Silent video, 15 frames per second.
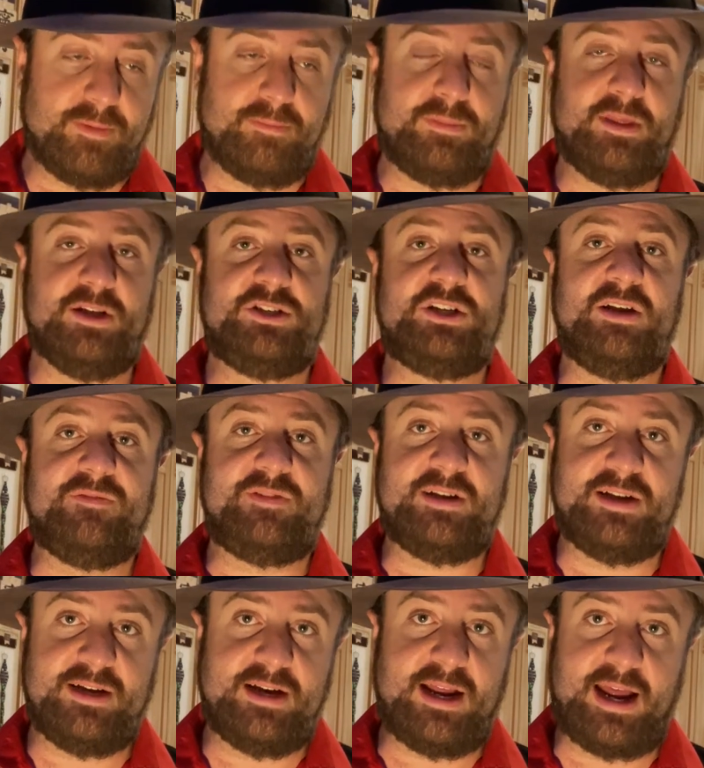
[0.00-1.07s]
the
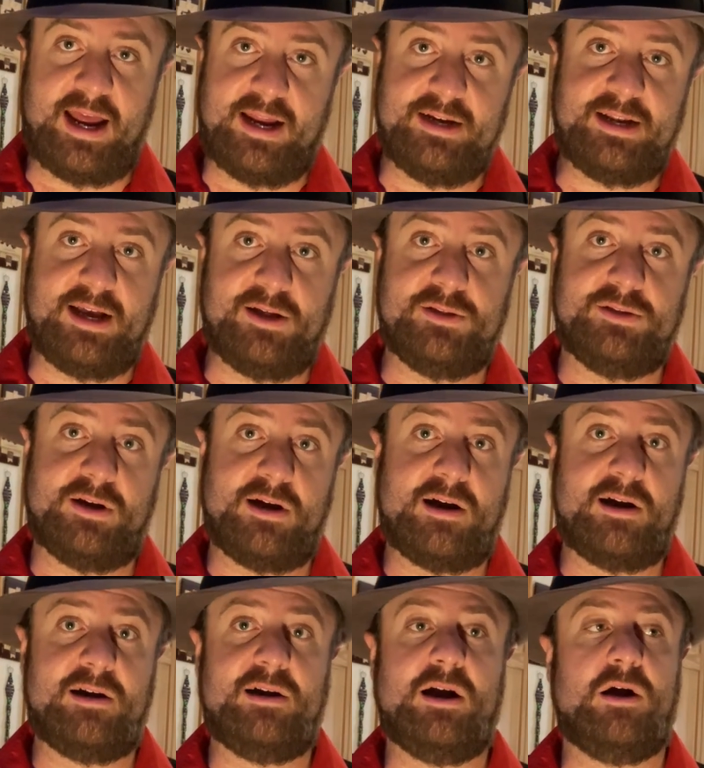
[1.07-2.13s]
chieftain and
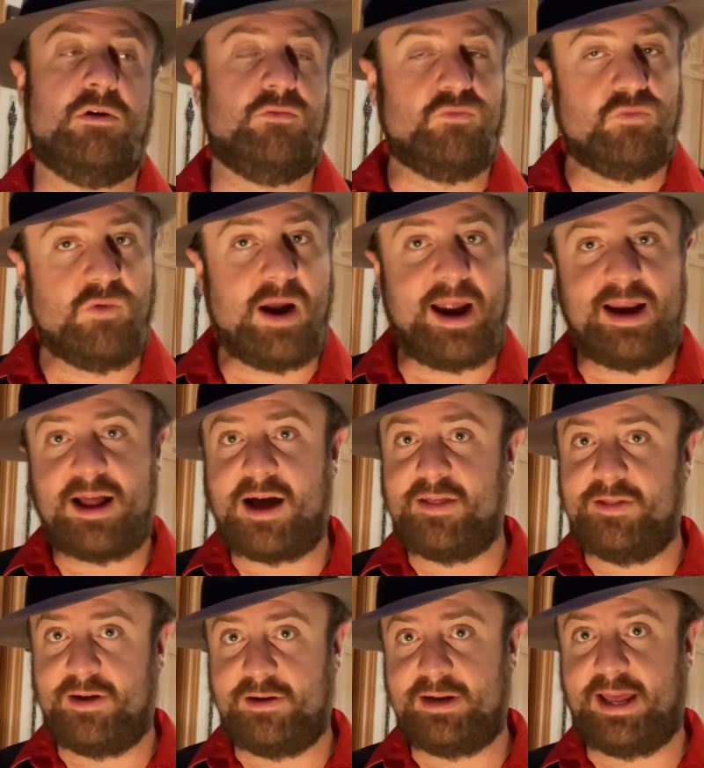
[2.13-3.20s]
Eldar are right on
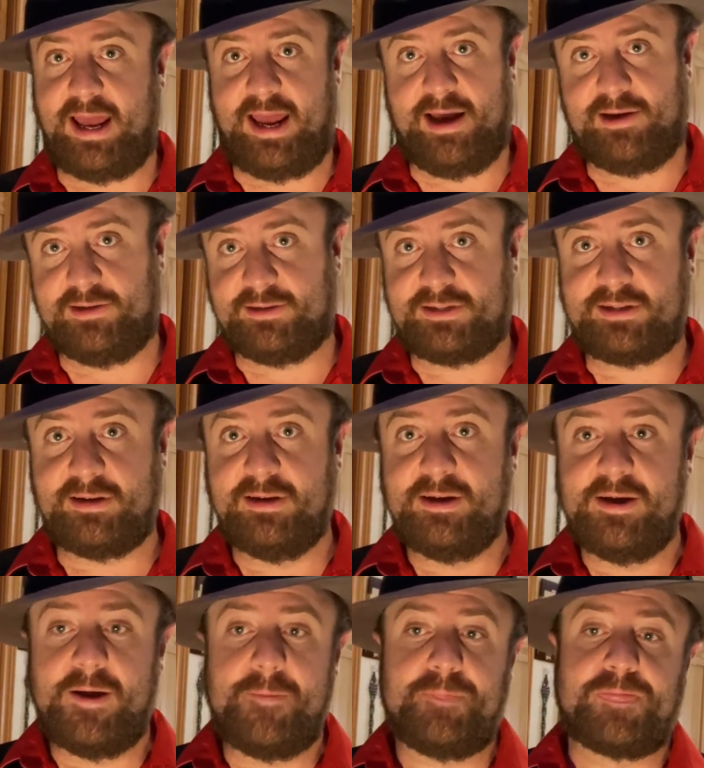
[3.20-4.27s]
their tails.
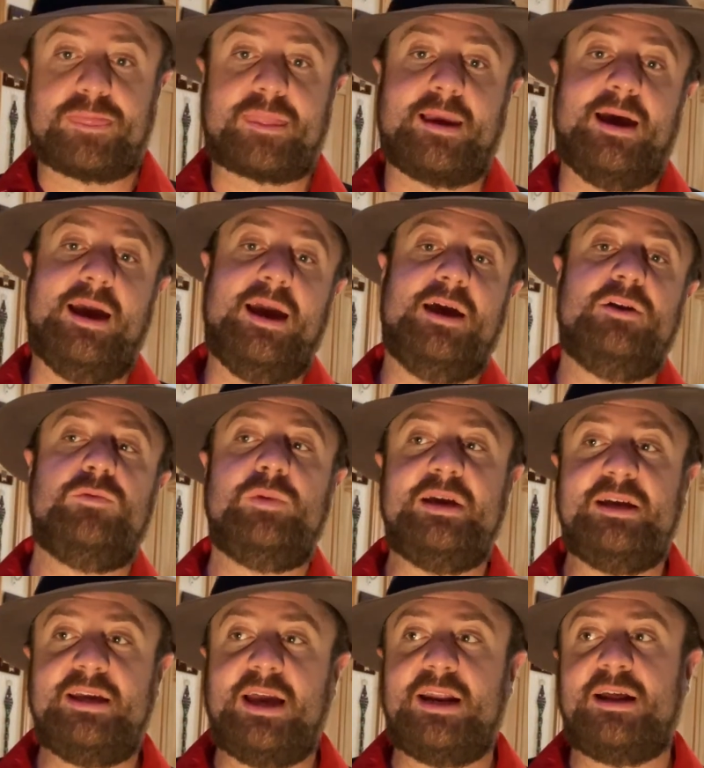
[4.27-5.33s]
And we
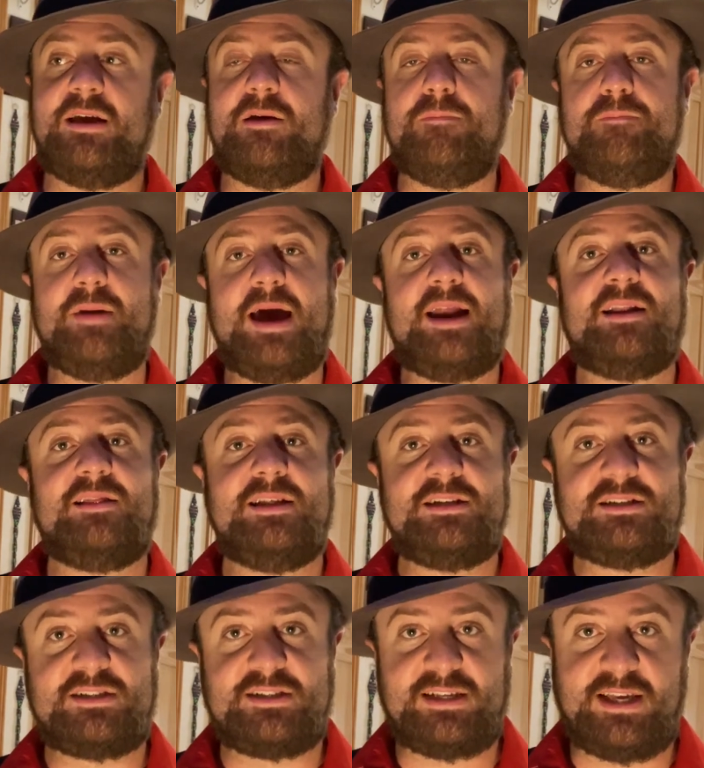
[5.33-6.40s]
get a battle at
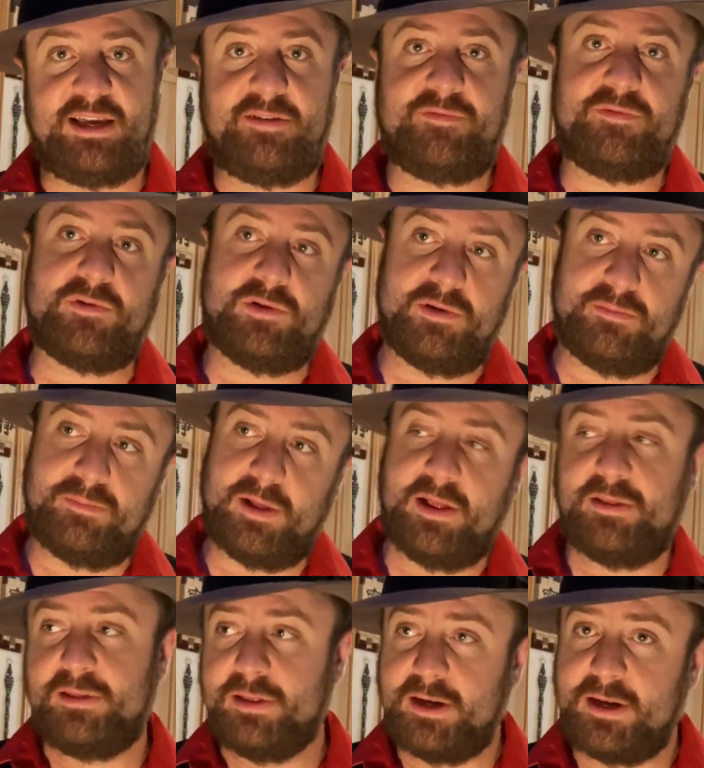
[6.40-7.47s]
sea for a, a
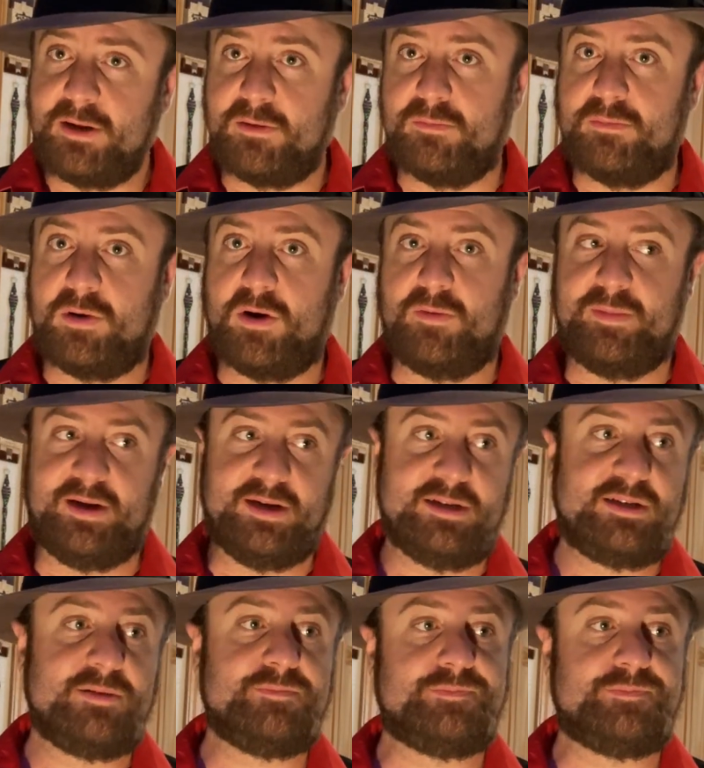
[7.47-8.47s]
little moment